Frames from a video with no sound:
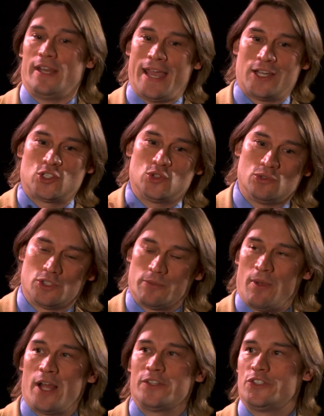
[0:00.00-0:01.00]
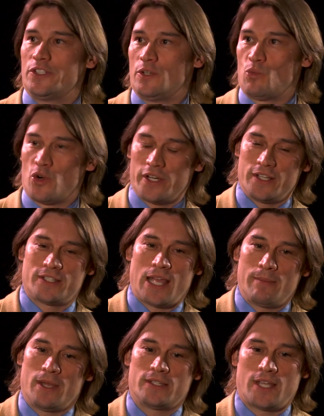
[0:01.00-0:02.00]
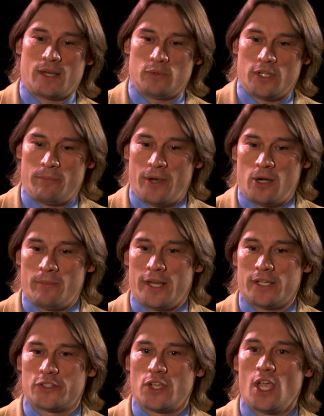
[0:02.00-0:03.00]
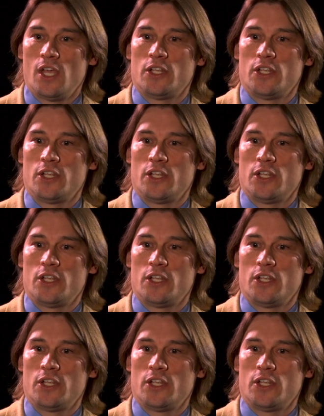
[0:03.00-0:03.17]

in actual responses, and working side by side with their paramedics.